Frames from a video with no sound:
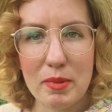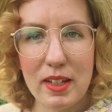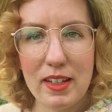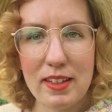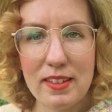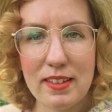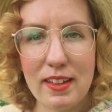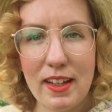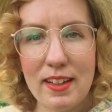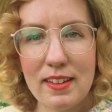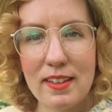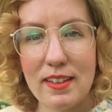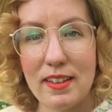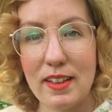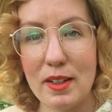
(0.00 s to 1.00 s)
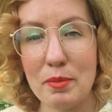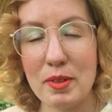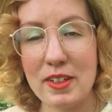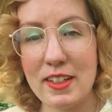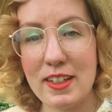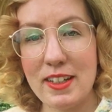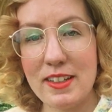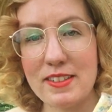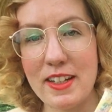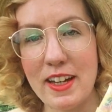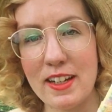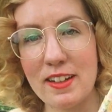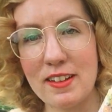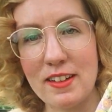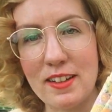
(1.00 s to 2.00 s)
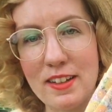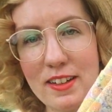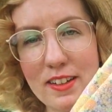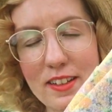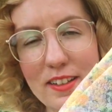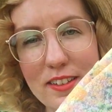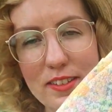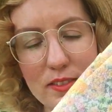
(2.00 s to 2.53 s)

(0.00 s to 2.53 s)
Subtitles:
is a Liberty Tana Lawn.